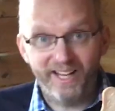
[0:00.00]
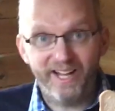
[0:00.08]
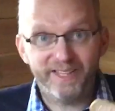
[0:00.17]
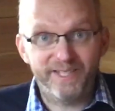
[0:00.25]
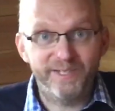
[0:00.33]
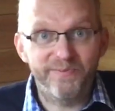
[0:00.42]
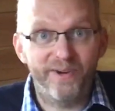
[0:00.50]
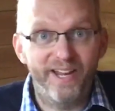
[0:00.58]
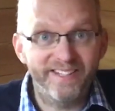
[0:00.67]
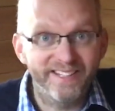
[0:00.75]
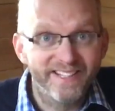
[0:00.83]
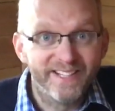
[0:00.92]
like this
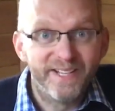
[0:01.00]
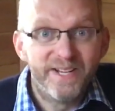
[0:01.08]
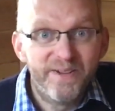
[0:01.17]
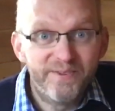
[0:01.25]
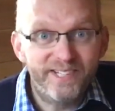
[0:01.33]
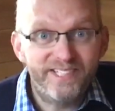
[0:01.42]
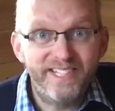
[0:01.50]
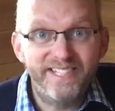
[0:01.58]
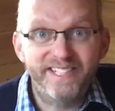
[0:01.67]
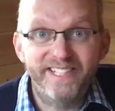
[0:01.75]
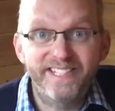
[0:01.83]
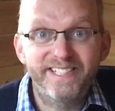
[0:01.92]
bread, but
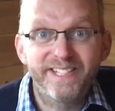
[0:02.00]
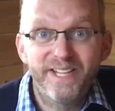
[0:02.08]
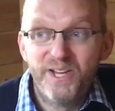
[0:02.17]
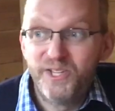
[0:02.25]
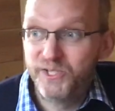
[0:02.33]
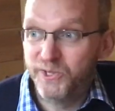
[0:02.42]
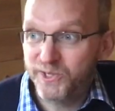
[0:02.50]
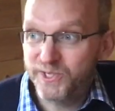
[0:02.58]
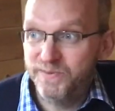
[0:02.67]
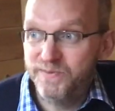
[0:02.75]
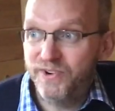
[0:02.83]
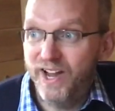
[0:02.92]
Jesus took
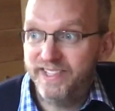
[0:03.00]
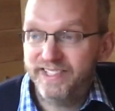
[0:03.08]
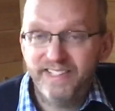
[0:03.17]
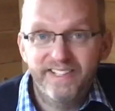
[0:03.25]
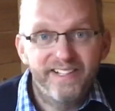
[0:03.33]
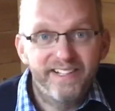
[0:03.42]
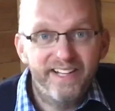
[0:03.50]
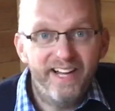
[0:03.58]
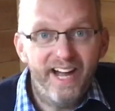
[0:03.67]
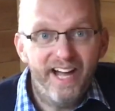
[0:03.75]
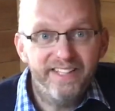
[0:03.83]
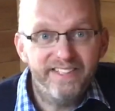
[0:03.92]
some bread
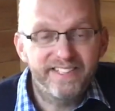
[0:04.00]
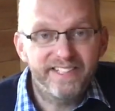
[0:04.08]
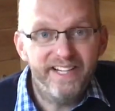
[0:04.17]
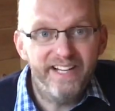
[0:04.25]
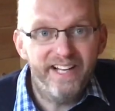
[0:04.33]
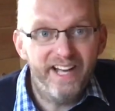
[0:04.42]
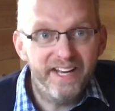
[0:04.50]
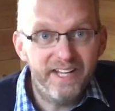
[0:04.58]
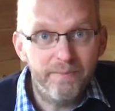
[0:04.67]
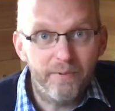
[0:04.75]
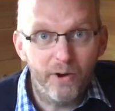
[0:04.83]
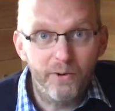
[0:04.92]
and
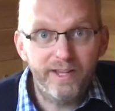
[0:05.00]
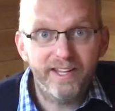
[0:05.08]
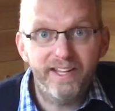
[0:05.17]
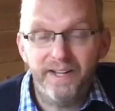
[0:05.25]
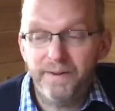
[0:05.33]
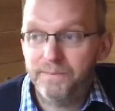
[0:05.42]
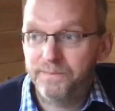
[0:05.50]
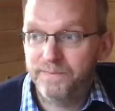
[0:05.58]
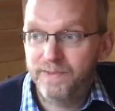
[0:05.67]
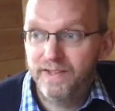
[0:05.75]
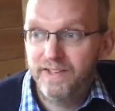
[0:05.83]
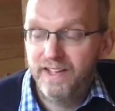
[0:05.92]
he broke it,
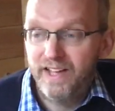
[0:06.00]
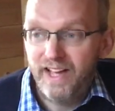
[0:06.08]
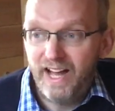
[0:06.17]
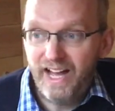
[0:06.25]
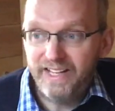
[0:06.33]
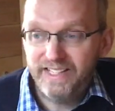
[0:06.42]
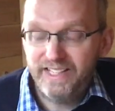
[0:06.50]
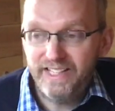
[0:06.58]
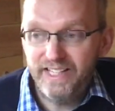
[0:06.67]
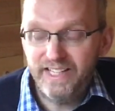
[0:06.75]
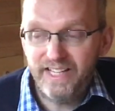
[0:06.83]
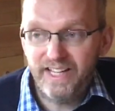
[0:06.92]
and
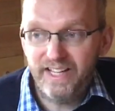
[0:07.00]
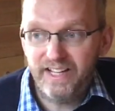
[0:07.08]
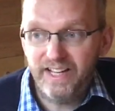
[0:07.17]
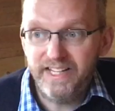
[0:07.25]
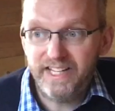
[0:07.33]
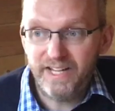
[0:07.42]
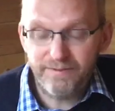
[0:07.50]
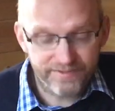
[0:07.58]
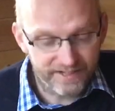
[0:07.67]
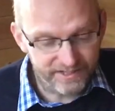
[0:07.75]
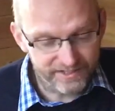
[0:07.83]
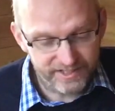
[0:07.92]
he gave
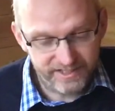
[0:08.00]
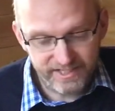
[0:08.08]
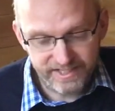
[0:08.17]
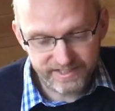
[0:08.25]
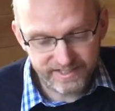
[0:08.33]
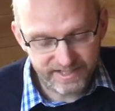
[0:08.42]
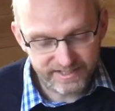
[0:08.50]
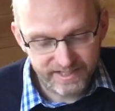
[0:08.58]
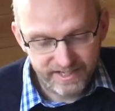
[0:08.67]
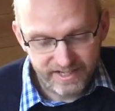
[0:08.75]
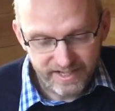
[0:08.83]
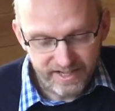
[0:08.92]
thanks, and he said,
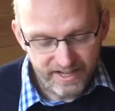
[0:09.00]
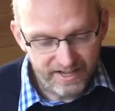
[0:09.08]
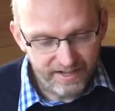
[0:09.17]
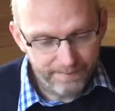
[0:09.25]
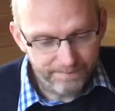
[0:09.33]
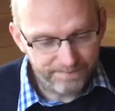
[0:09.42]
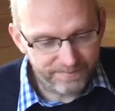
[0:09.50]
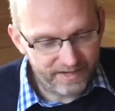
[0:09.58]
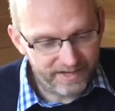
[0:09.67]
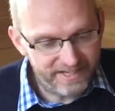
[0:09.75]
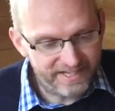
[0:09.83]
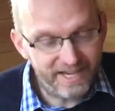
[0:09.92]
and
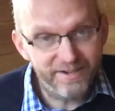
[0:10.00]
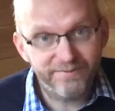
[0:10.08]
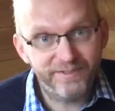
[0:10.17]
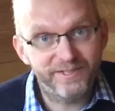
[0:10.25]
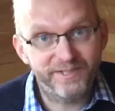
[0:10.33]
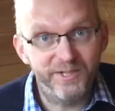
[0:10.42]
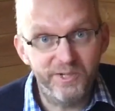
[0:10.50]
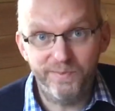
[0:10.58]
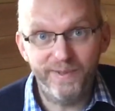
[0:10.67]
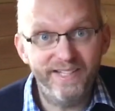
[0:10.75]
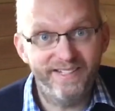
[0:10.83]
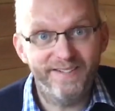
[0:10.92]
he gave this a new
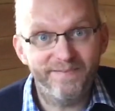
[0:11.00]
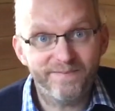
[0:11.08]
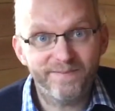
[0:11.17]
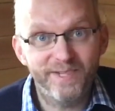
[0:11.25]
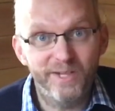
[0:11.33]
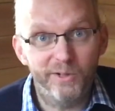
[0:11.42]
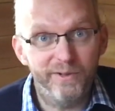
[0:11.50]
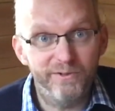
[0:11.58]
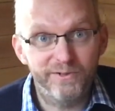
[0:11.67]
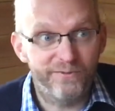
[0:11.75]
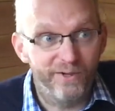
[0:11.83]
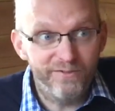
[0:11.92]
meaning. You know, it
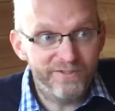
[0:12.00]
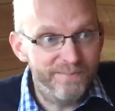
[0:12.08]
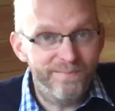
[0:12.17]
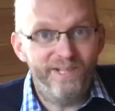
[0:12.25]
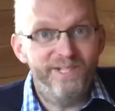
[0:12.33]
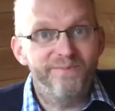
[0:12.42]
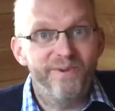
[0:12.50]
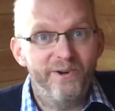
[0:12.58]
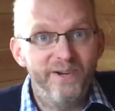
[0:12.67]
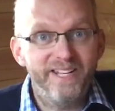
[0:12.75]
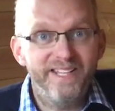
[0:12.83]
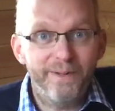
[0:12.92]
was full of symbolism
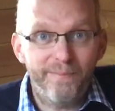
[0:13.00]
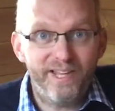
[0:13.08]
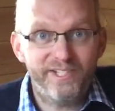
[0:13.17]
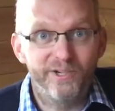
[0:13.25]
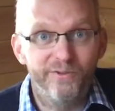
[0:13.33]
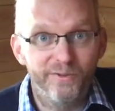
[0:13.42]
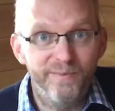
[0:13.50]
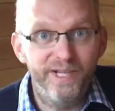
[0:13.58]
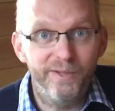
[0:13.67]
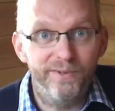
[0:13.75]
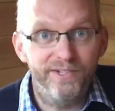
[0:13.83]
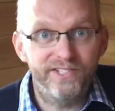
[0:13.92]
already, the Passover
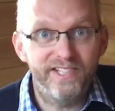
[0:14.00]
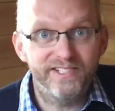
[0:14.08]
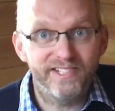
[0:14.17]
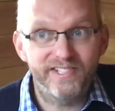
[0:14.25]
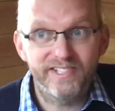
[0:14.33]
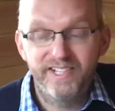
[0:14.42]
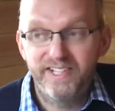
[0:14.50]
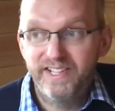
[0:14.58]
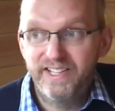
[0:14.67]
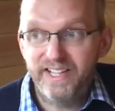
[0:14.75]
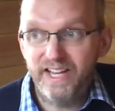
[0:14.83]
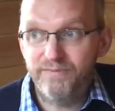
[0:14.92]
meal, but Jesus
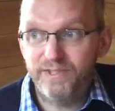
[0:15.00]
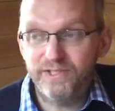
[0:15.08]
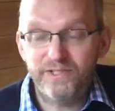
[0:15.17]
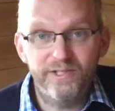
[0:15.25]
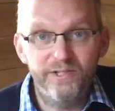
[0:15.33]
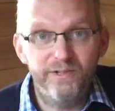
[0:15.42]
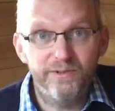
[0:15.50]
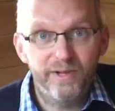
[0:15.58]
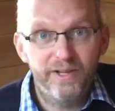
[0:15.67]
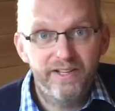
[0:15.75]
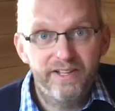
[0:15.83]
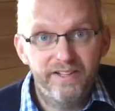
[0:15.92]
gave this meal
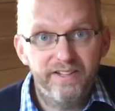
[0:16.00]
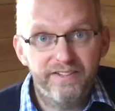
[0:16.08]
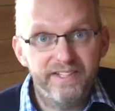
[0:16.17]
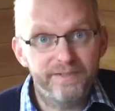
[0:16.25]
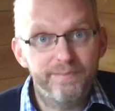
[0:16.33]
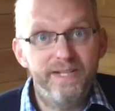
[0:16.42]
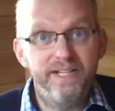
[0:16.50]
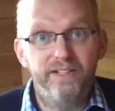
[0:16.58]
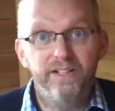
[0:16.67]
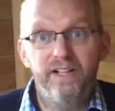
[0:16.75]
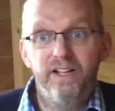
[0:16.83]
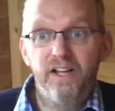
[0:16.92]

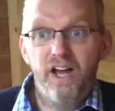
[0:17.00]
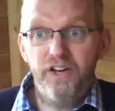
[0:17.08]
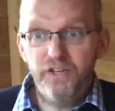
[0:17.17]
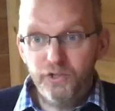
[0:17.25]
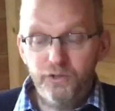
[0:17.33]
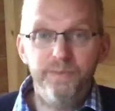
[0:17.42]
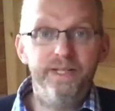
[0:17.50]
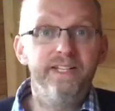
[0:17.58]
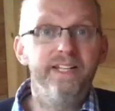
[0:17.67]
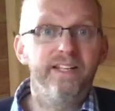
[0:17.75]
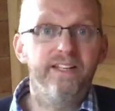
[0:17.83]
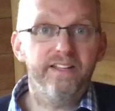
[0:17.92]
a new
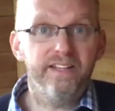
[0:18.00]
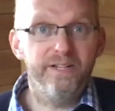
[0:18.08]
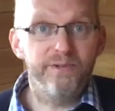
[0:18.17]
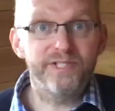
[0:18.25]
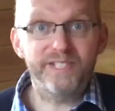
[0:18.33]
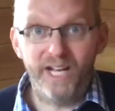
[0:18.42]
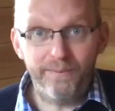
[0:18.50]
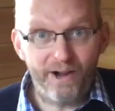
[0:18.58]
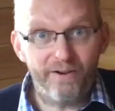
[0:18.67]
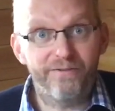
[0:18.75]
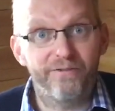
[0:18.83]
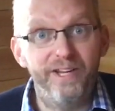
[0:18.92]
meaning. And it was still
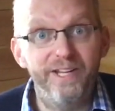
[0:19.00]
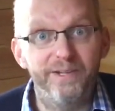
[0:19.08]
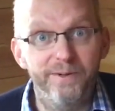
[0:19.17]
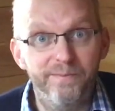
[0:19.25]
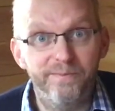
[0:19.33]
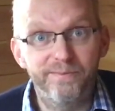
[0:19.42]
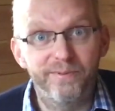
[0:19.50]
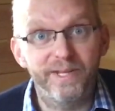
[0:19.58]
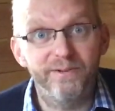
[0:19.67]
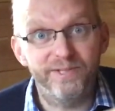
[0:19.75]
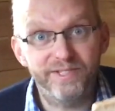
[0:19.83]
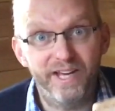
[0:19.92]
about freedom, but
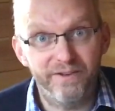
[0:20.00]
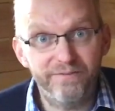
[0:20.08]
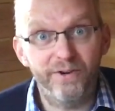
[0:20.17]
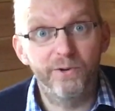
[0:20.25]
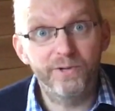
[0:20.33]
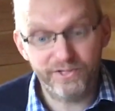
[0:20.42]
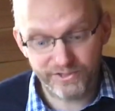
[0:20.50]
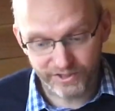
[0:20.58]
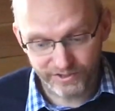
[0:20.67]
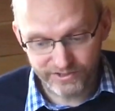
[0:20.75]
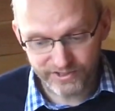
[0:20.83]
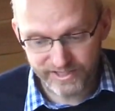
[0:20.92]
it was then focused
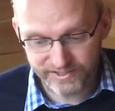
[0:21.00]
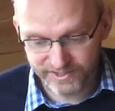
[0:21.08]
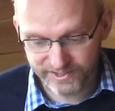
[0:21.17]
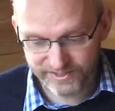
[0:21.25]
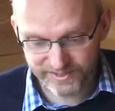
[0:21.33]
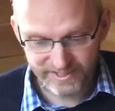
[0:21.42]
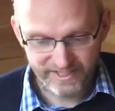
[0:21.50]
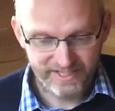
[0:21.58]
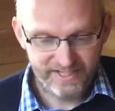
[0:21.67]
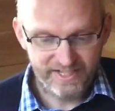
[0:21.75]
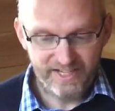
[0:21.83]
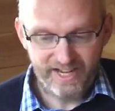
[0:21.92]
on Jesus.
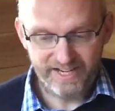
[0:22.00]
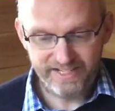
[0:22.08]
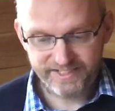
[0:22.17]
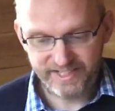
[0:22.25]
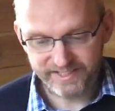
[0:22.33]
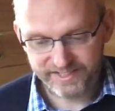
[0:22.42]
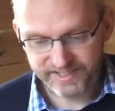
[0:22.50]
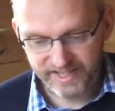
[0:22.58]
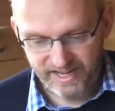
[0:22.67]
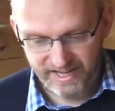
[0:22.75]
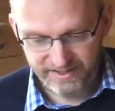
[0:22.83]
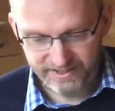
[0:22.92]
And it says
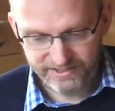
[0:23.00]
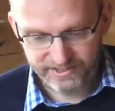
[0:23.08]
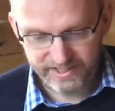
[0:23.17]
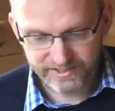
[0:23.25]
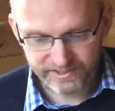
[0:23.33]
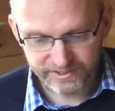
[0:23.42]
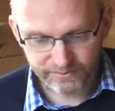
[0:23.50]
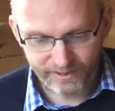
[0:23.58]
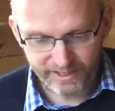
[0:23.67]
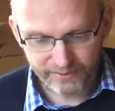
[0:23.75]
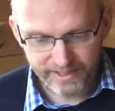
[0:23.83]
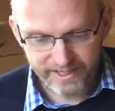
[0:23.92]
that Jesus,
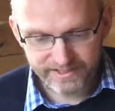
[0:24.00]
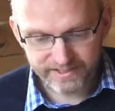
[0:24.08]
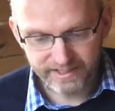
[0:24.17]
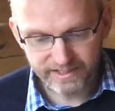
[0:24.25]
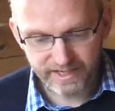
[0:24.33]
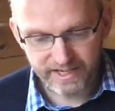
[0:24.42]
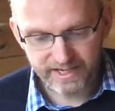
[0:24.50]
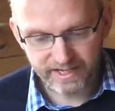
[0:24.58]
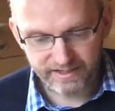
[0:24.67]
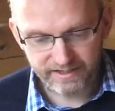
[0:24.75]
while they were eating,